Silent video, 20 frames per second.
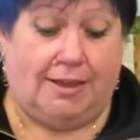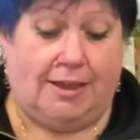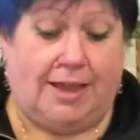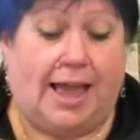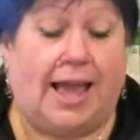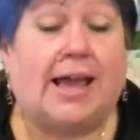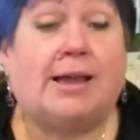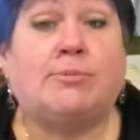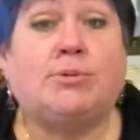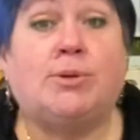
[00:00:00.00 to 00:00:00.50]

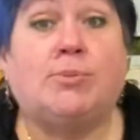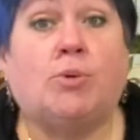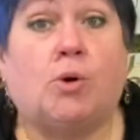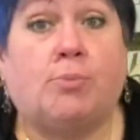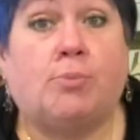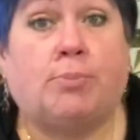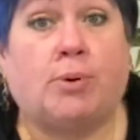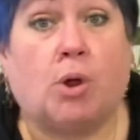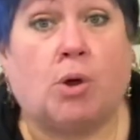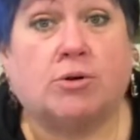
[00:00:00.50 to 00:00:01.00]
how many more
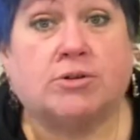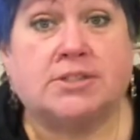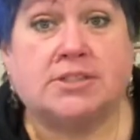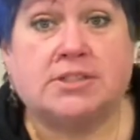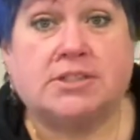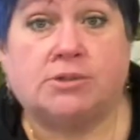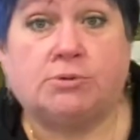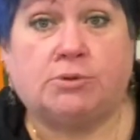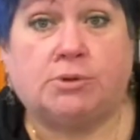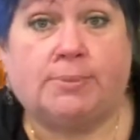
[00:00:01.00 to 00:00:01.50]
blocks
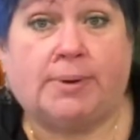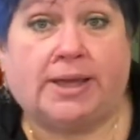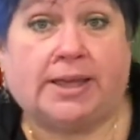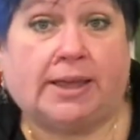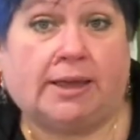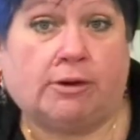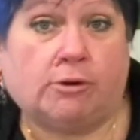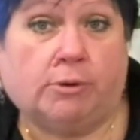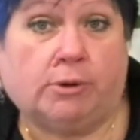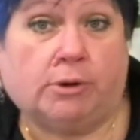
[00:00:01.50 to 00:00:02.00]
until we make
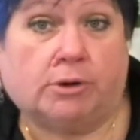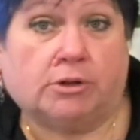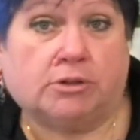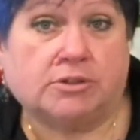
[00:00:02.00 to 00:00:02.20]
our quilt,